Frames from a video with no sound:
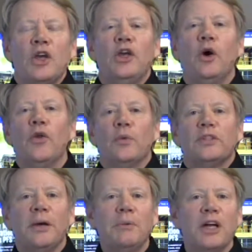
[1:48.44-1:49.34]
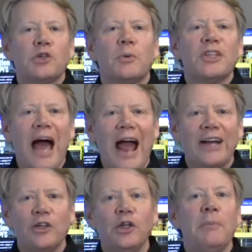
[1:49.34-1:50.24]
You know, some customers
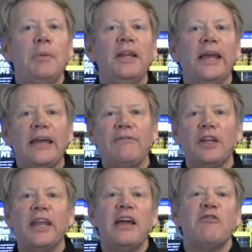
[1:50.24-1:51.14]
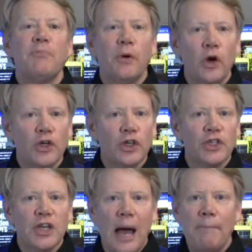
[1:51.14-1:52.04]
actually believe that they have
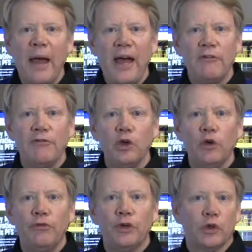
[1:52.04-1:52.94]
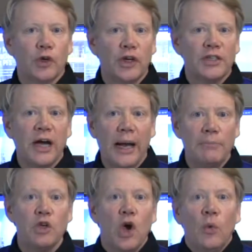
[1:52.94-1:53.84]
purchased a bad fuel filter at
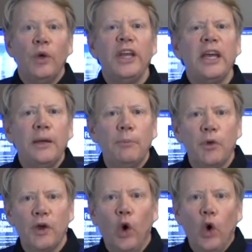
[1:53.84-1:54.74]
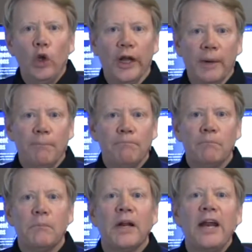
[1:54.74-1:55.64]
times when they end up with a hole in them.
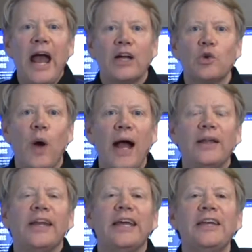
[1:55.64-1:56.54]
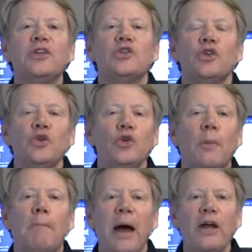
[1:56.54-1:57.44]
But in actuality, it is due to
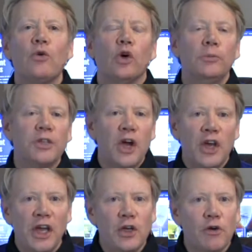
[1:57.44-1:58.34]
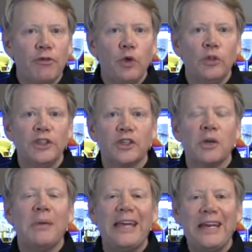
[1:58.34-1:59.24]
microbes in your fuel
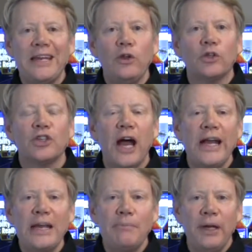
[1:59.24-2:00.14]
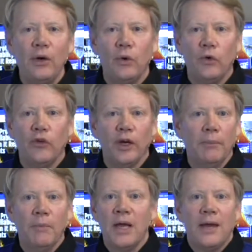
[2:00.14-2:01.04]
system eating those tiny pinholes in
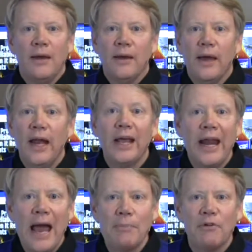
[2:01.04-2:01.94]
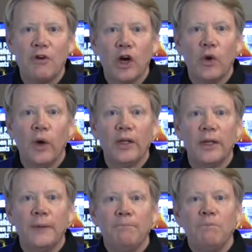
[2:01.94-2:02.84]
them. And it can happen very quickly.